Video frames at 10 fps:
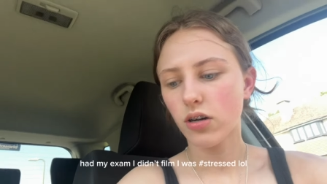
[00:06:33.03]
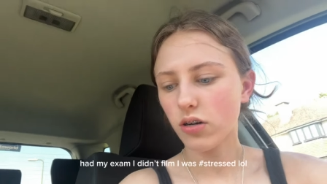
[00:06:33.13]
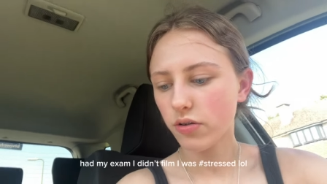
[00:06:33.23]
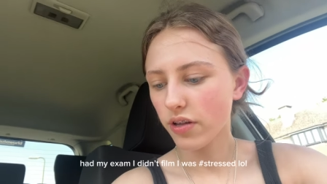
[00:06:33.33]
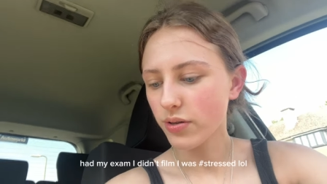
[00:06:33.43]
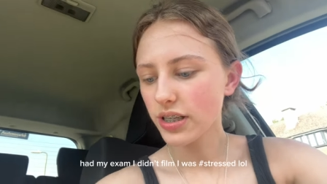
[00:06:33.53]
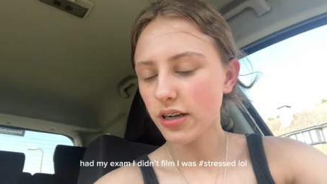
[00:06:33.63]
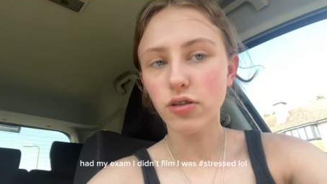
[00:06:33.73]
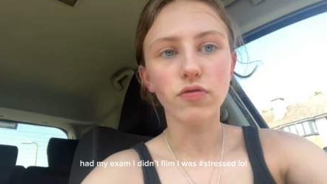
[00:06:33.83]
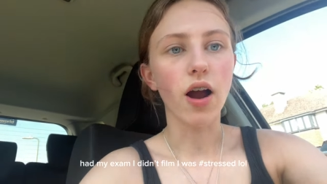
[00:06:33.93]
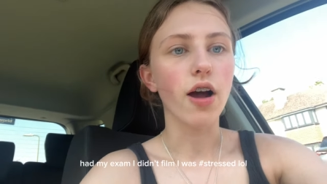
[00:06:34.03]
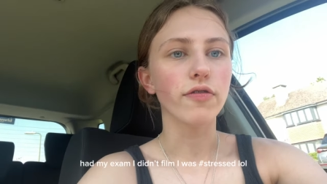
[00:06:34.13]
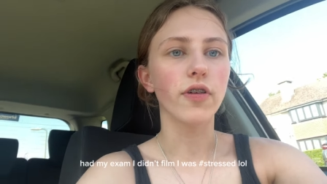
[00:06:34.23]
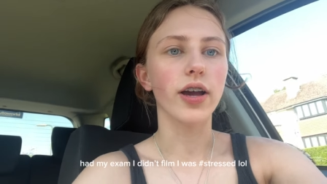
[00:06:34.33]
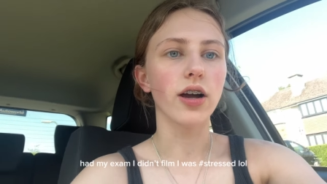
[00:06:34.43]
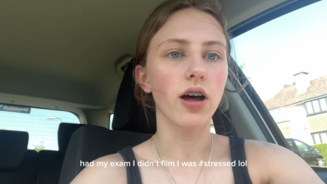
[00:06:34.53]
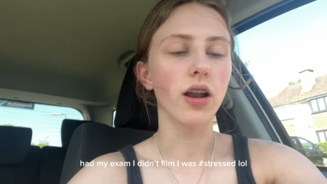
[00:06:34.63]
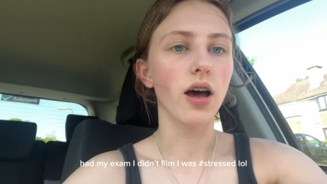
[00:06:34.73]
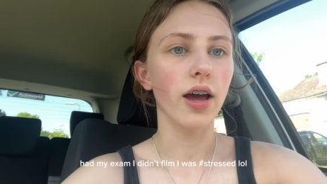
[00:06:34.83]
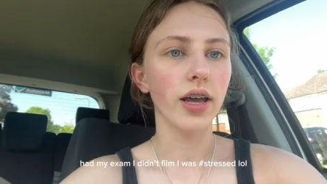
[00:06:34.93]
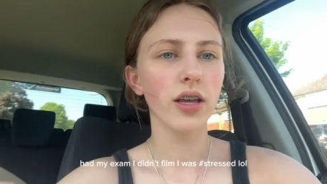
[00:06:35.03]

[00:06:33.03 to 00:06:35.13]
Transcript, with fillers: Oh, that was a little rough, I can't lie.